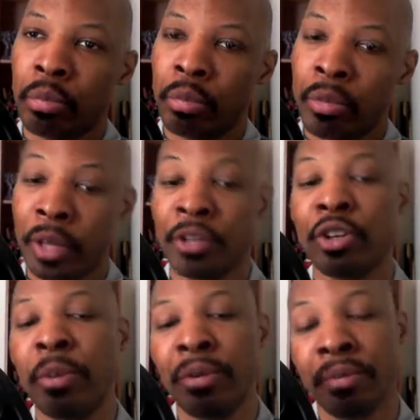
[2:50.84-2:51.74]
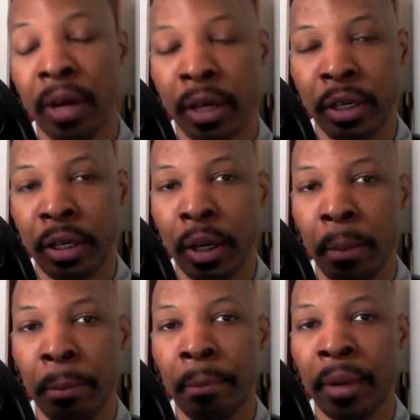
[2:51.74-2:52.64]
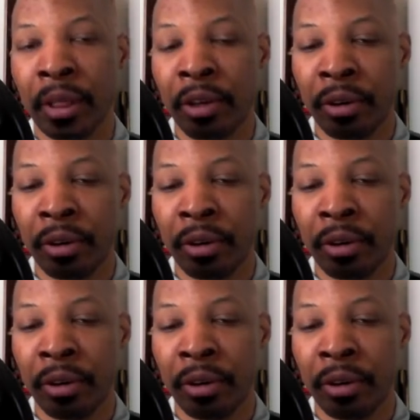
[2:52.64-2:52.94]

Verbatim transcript: Things should be fun, but there